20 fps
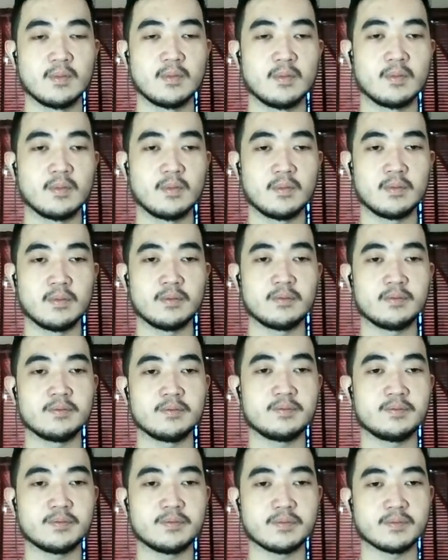
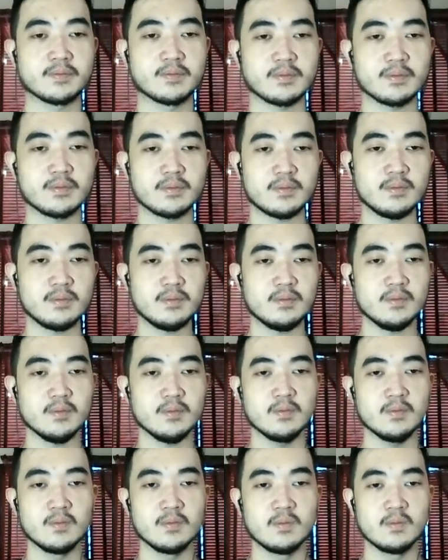
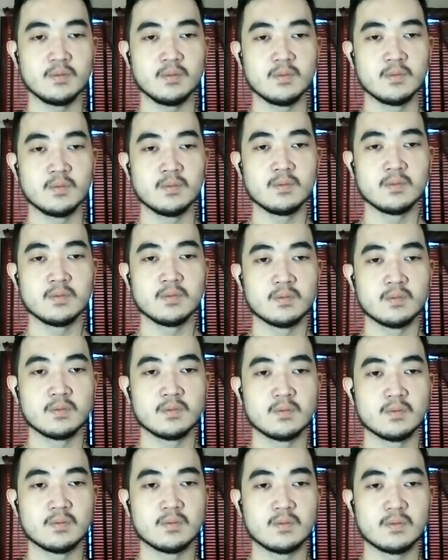
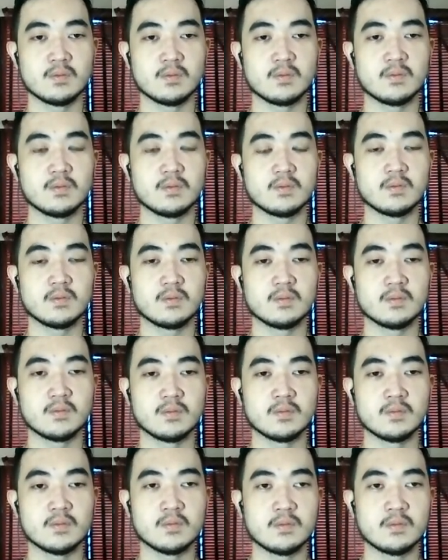
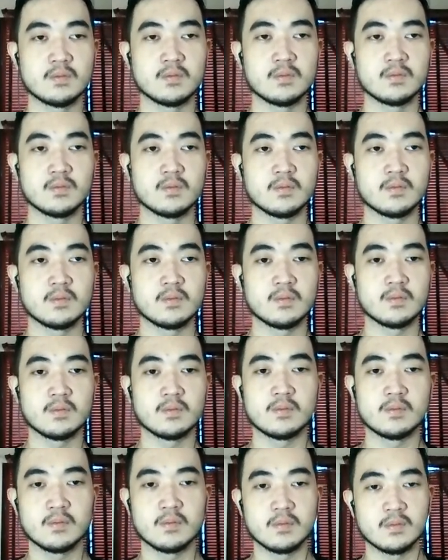
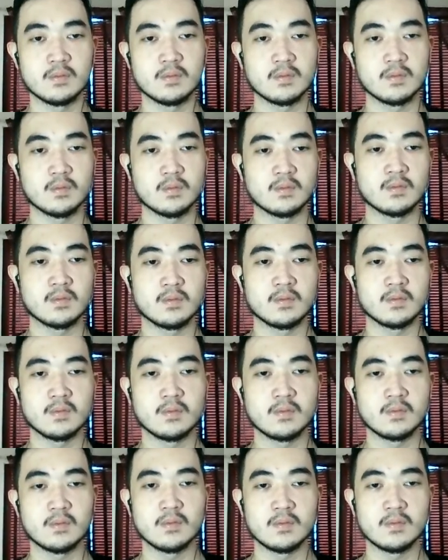
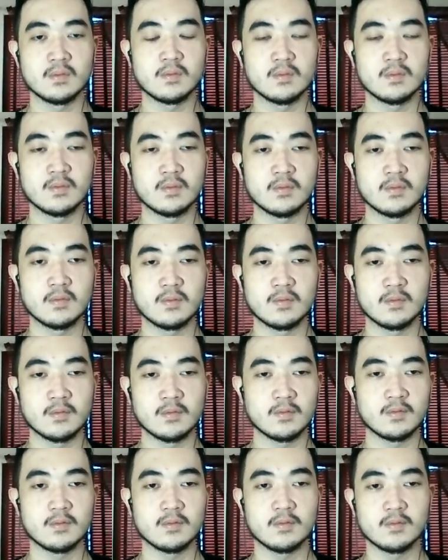
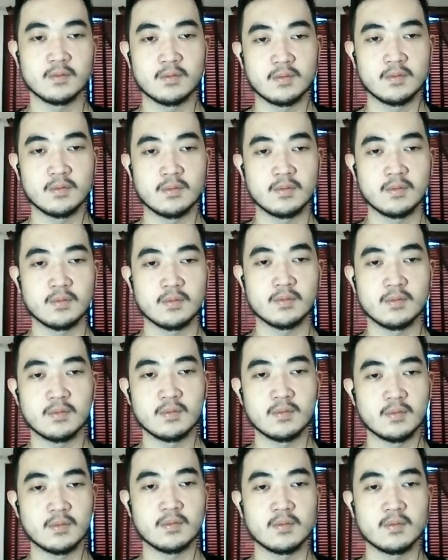This person isn't speaking.